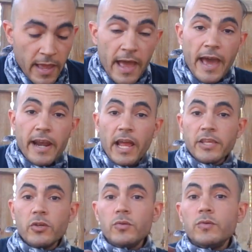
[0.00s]
Had I
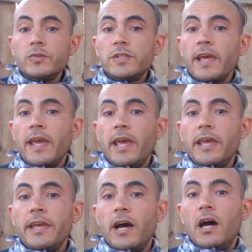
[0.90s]
used
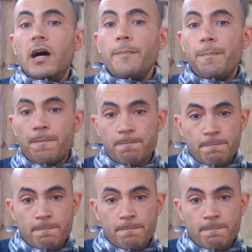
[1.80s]
an